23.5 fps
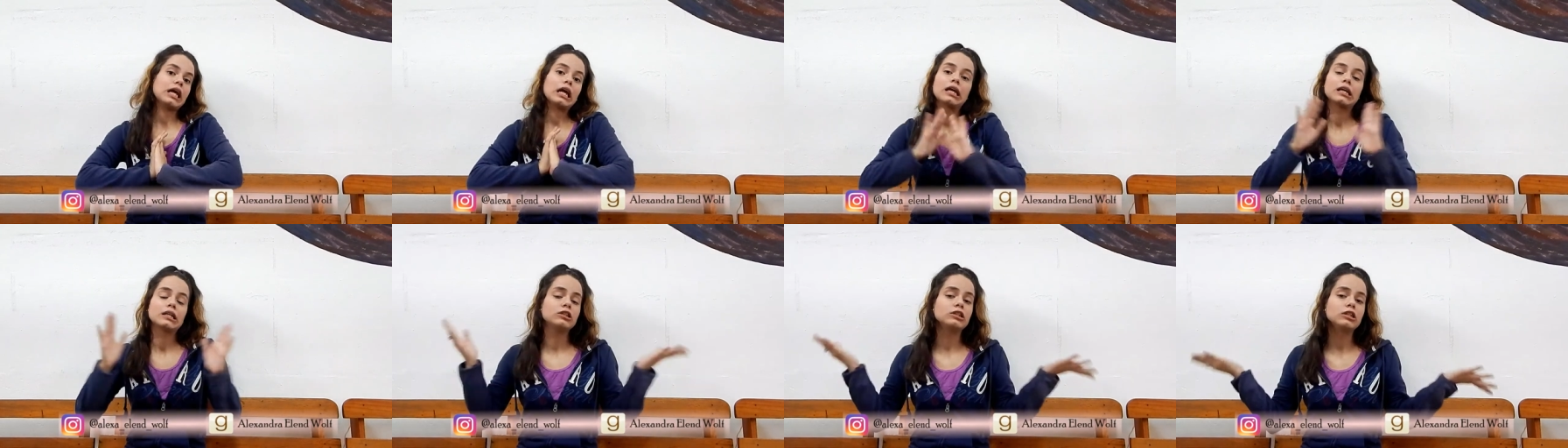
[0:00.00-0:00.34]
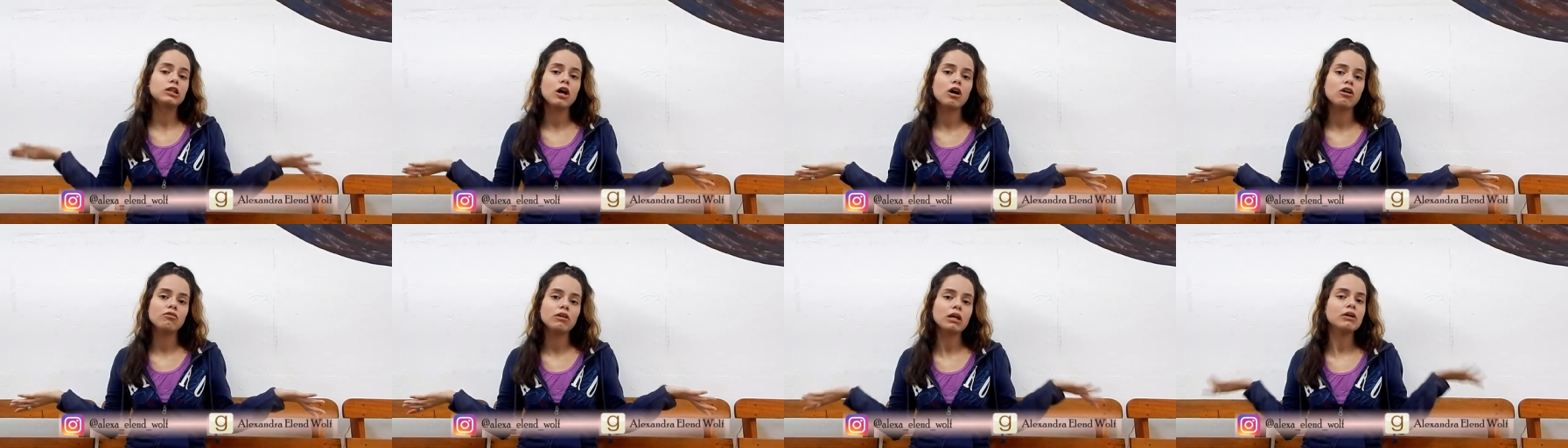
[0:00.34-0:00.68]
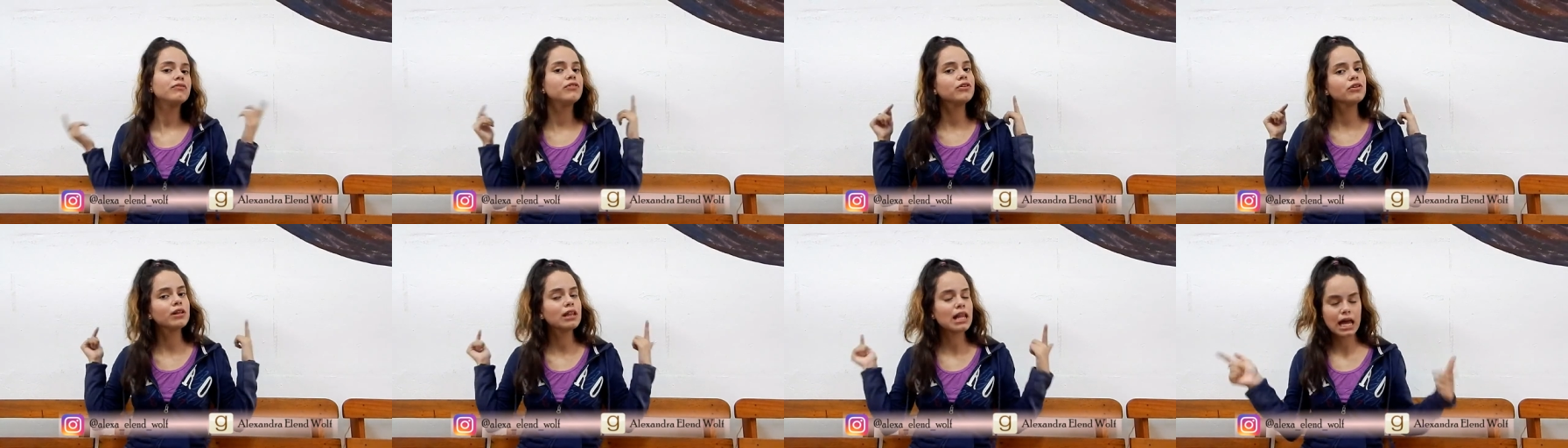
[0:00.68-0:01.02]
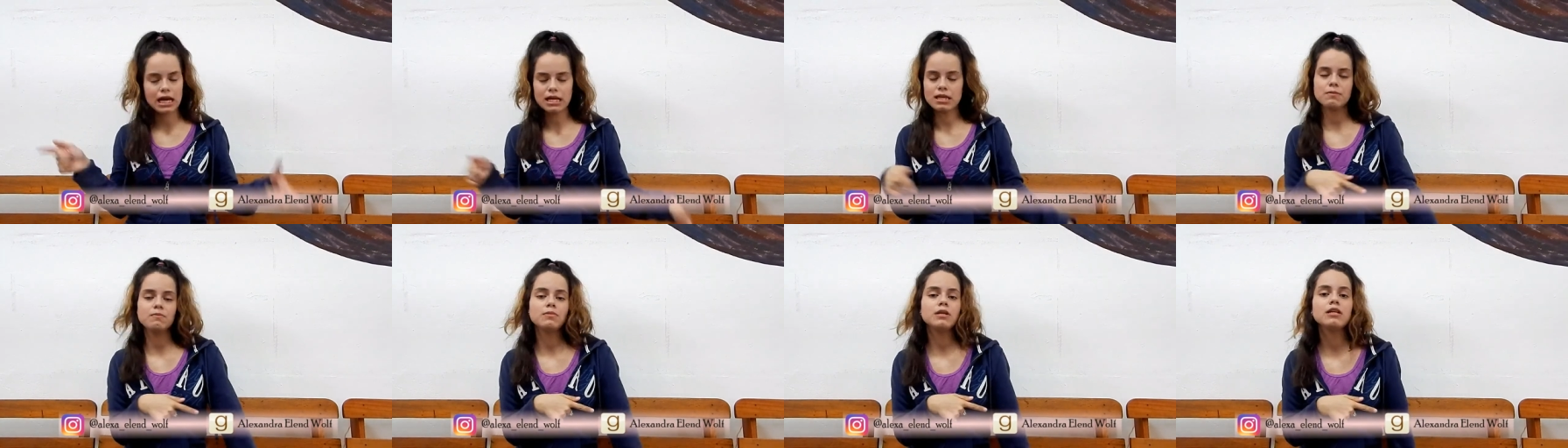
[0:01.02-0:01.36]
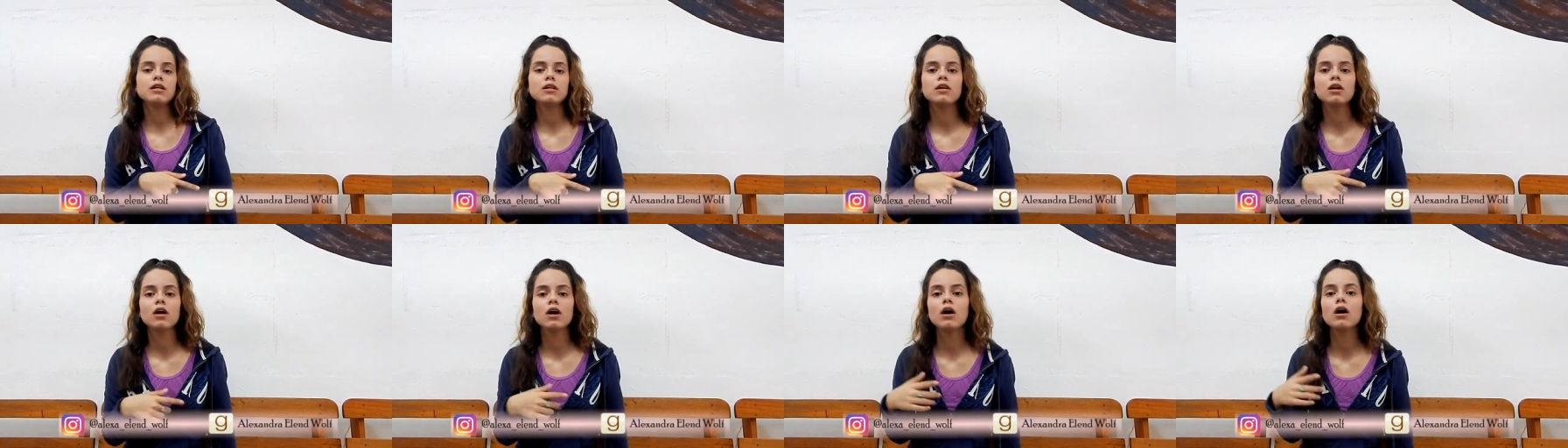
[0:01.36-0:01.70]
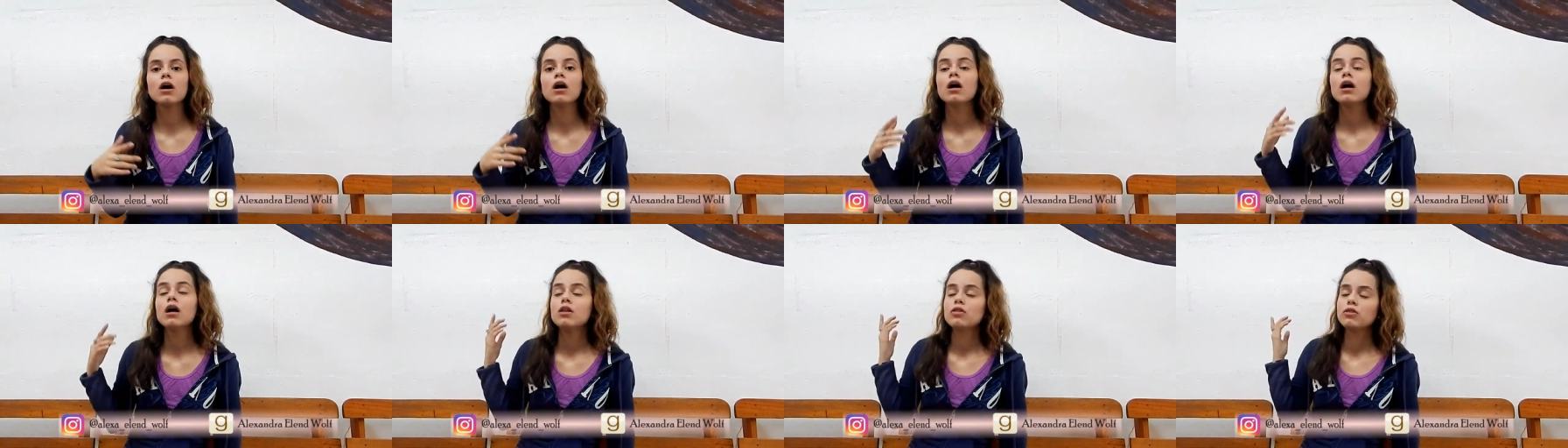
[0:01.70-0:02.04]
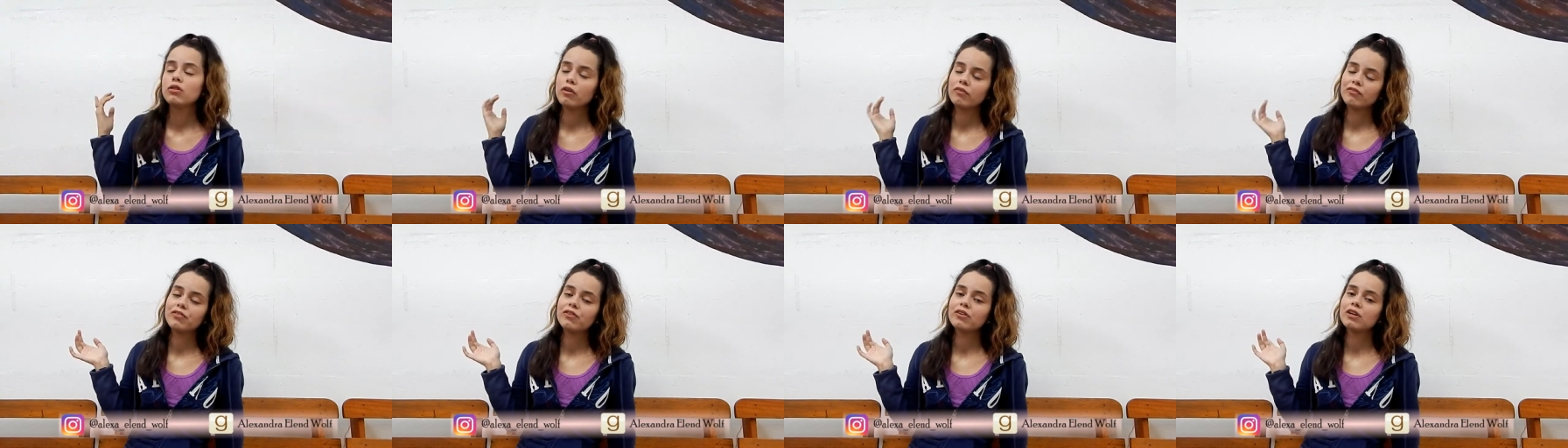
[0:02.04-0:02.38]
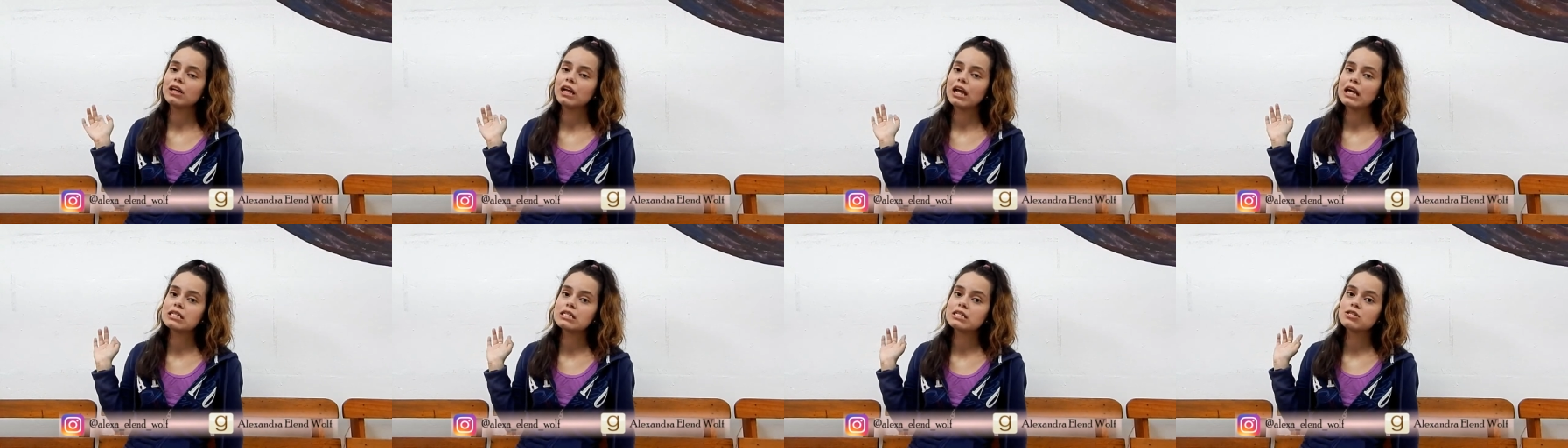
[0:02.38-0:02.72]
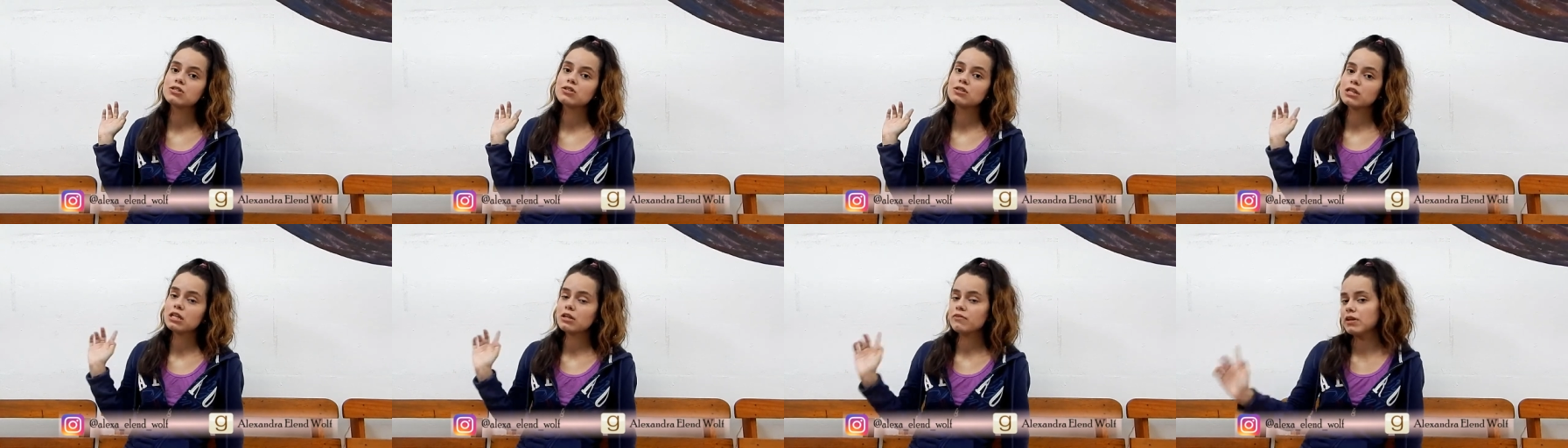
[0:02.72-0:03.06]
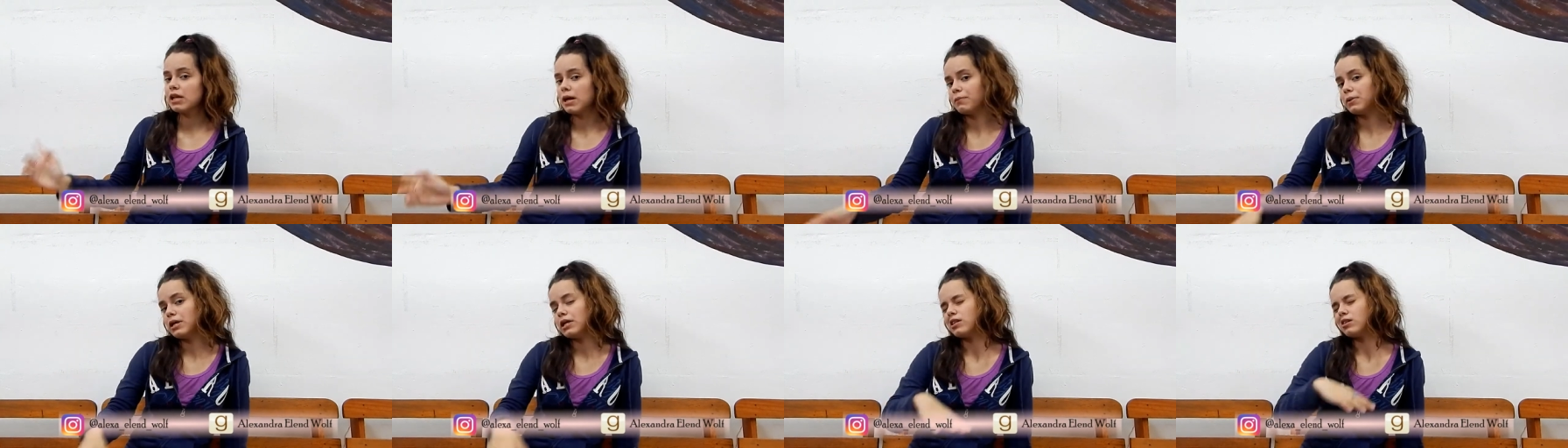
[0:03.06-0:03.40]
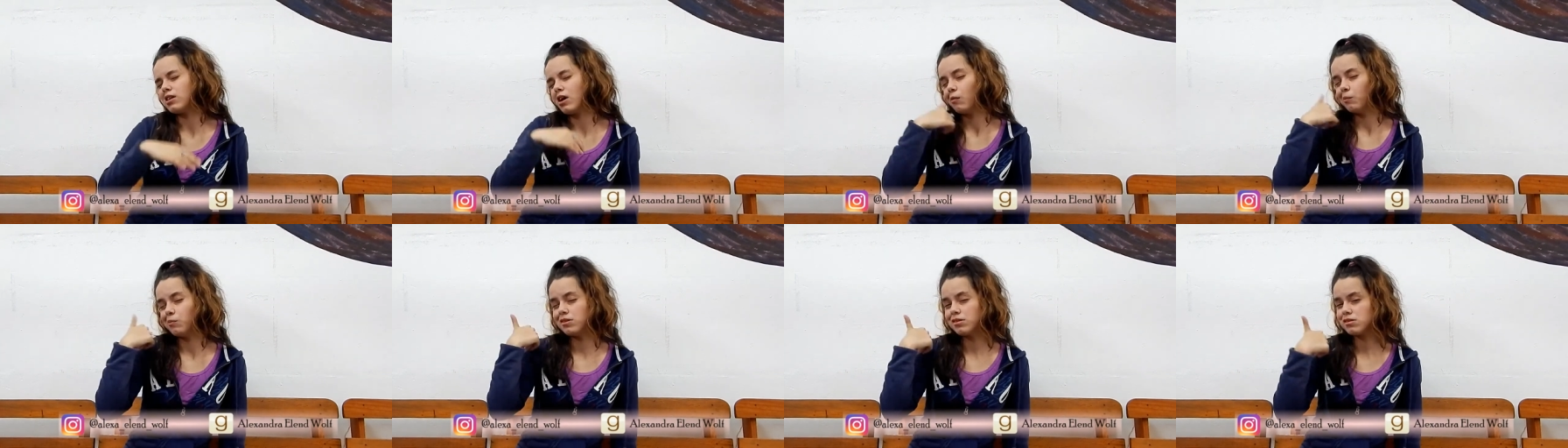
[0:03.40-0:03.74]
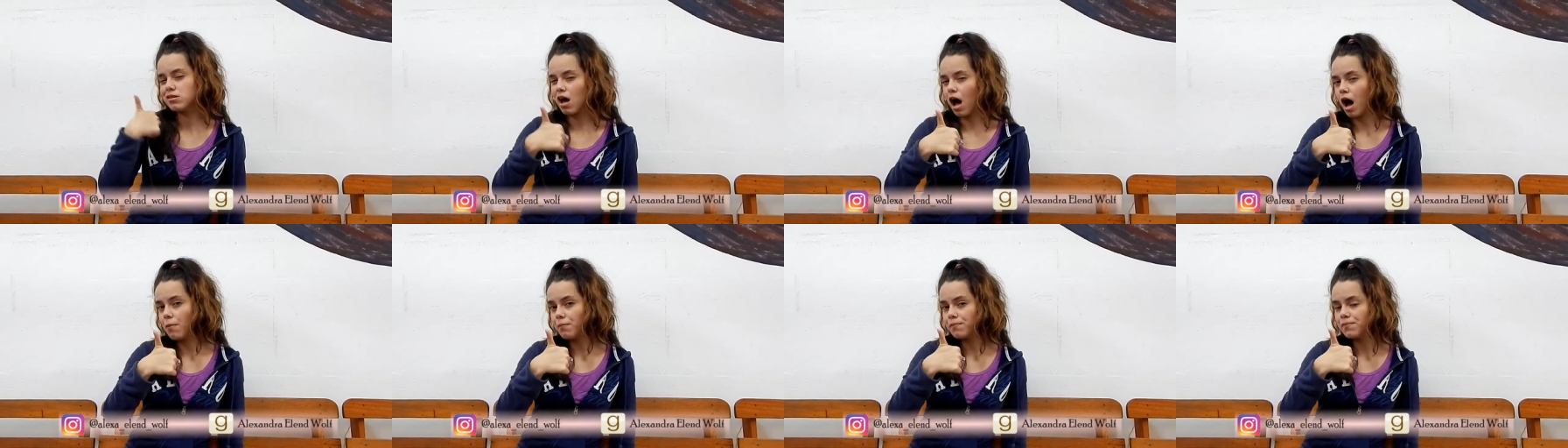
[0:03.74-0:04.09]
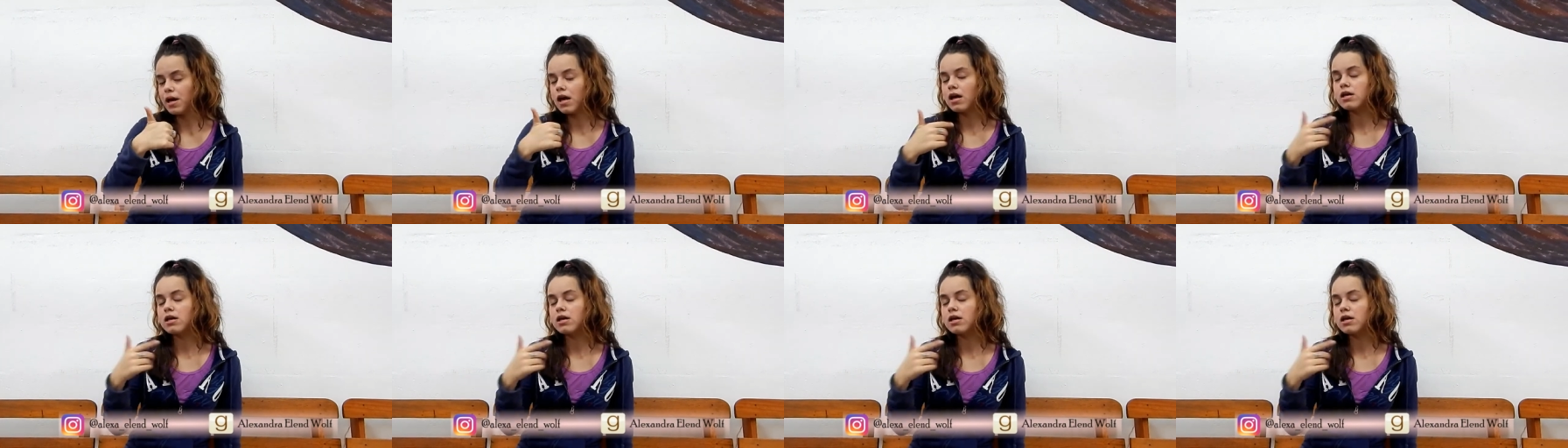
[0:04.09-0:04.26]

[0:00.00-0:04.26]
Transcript: you know, if you like the video, don't forget to give it a big thumbs up,